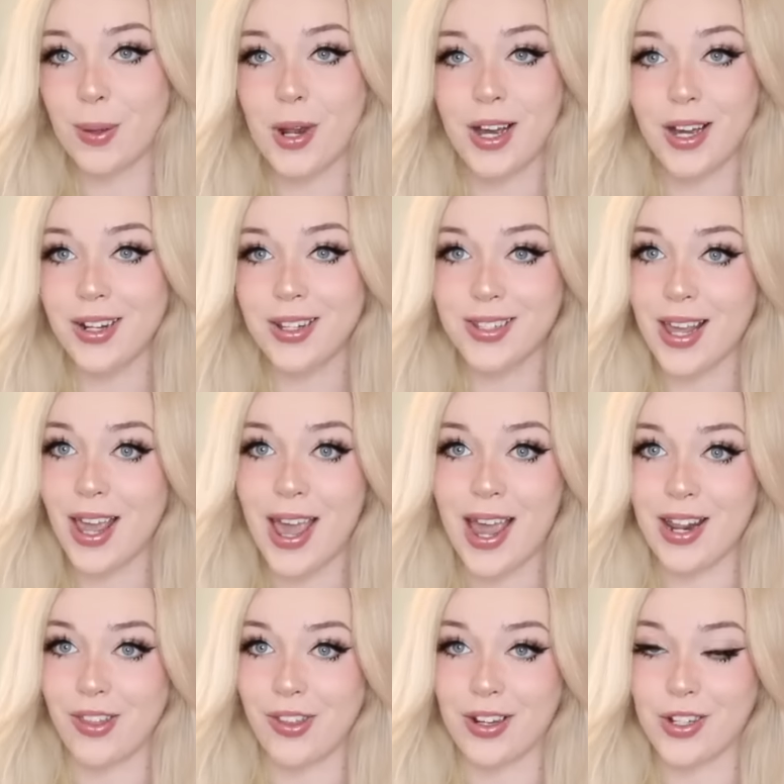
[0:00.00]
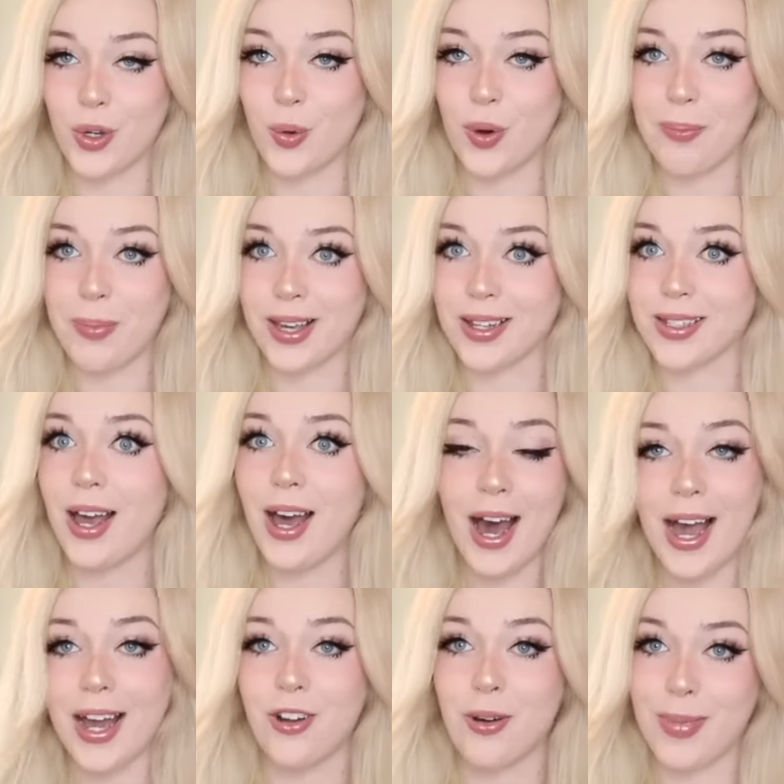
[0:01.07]
I'm not gonna say anything to it because
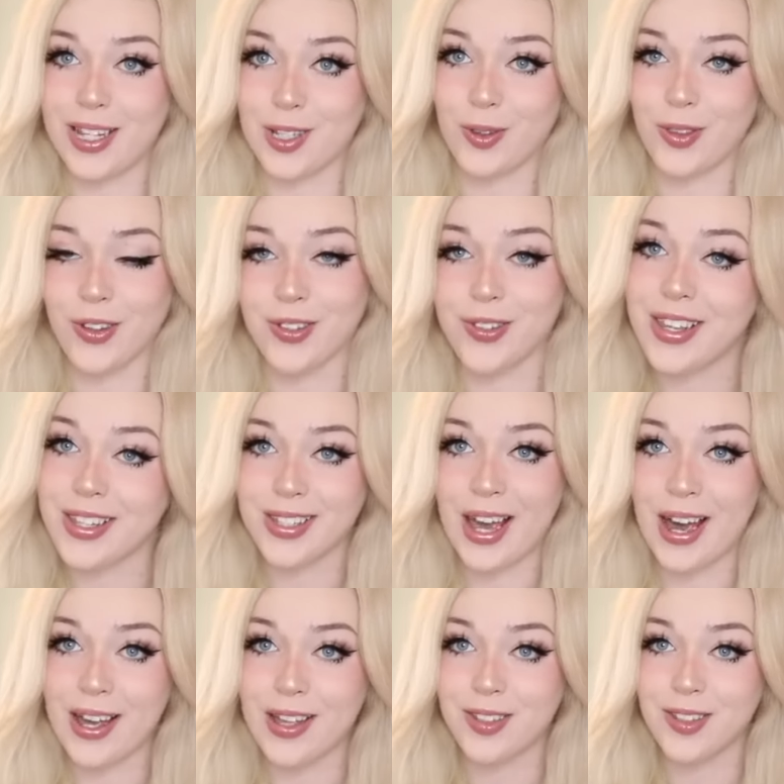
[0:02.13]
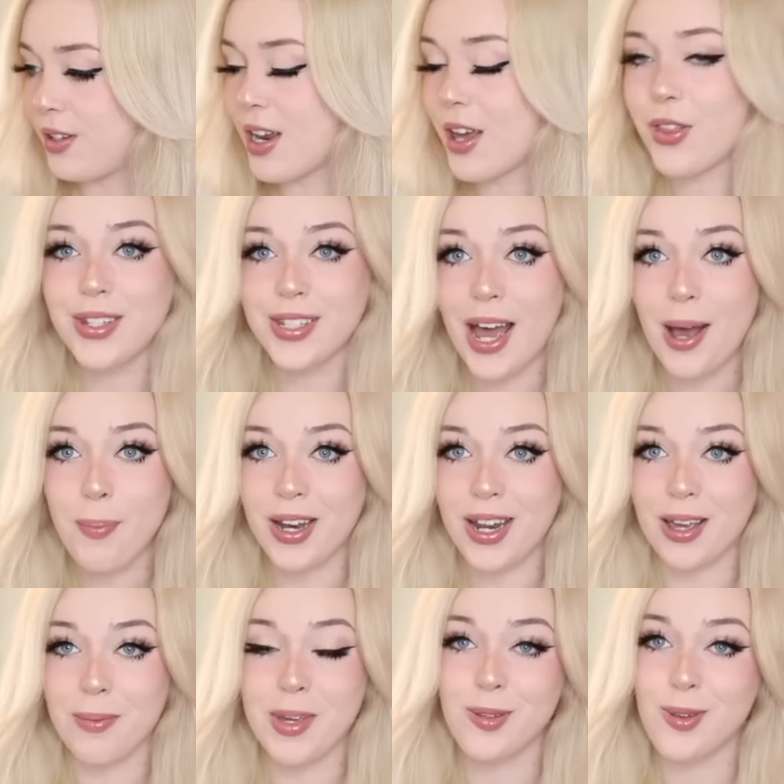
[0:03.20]
I don't mess with those things, guys. Nothing's
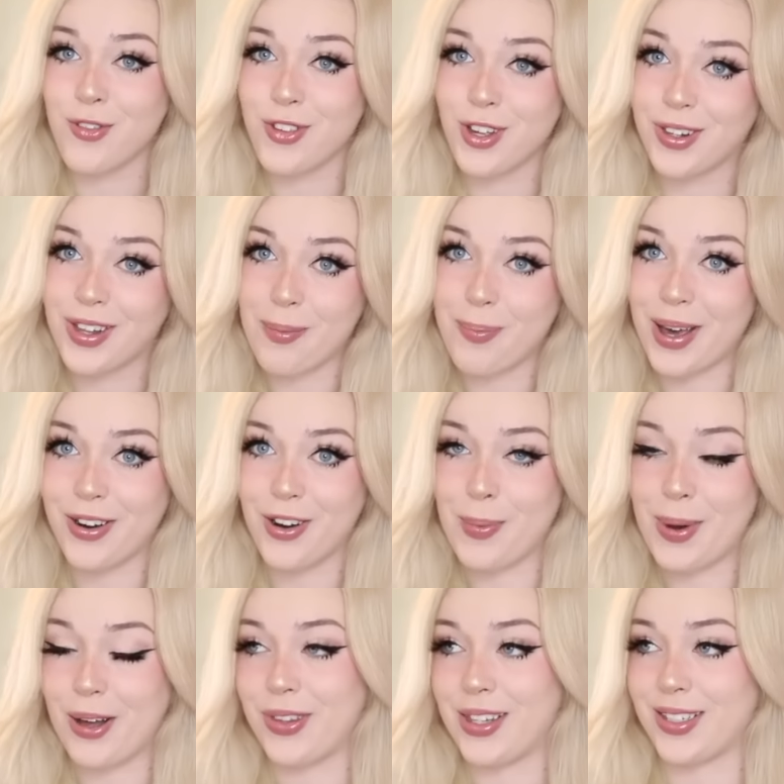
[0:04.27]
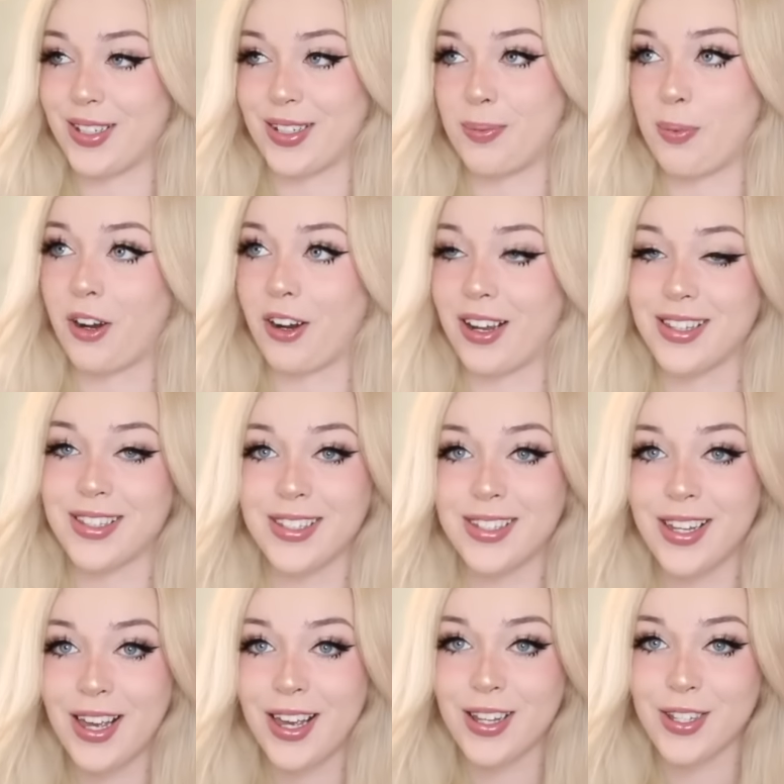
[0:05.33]
happening. It makes me feel a lot better about this experience.
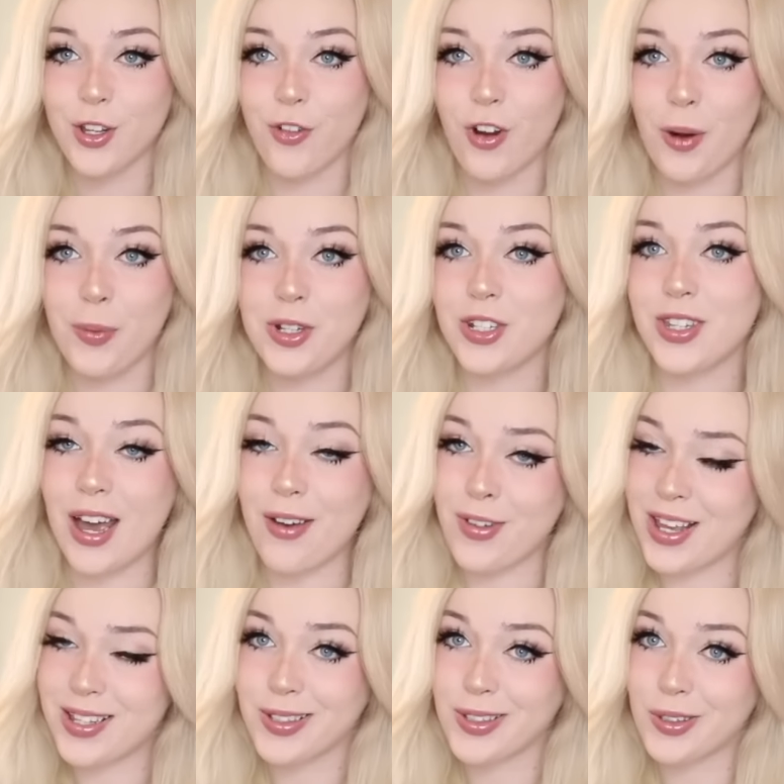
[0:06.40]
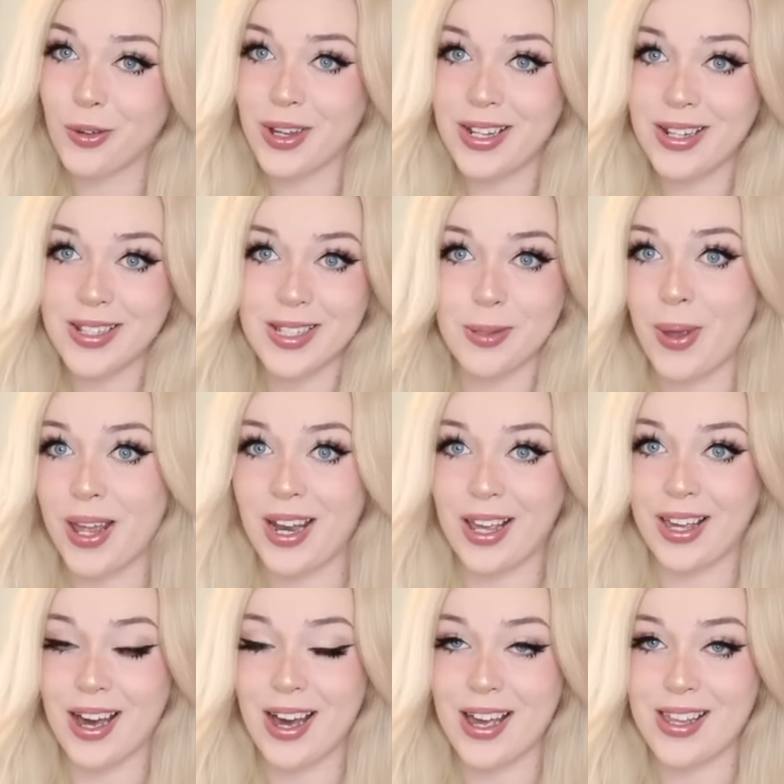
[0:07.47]
So far, we just have a screen
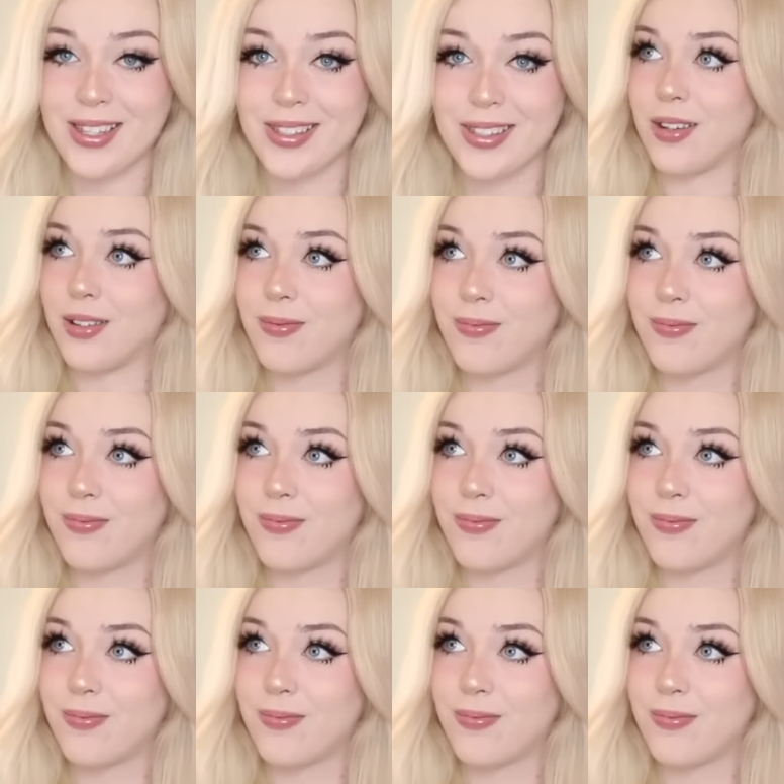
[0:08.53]
spinning, guys.